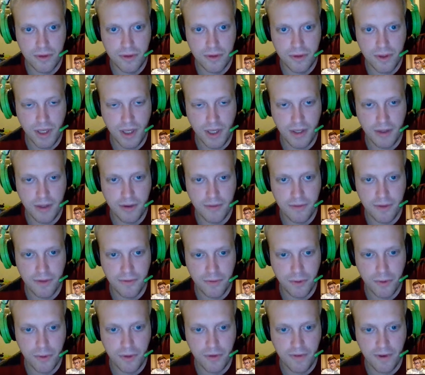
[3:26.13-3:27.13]
yeah, you have the
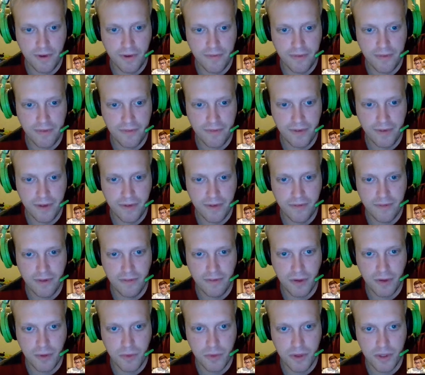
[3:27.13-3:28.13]
45 and the 55
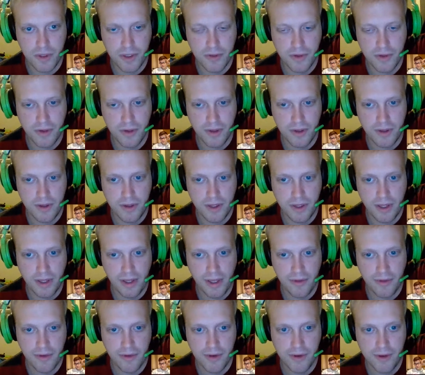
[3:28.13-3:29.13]
equal 100
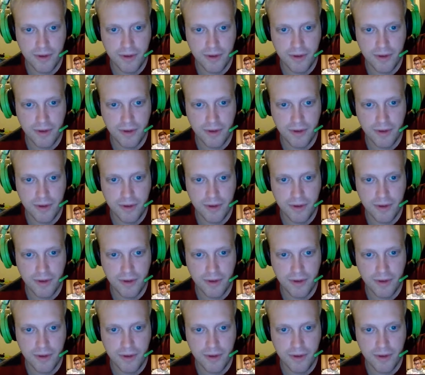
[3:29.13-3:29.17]
together.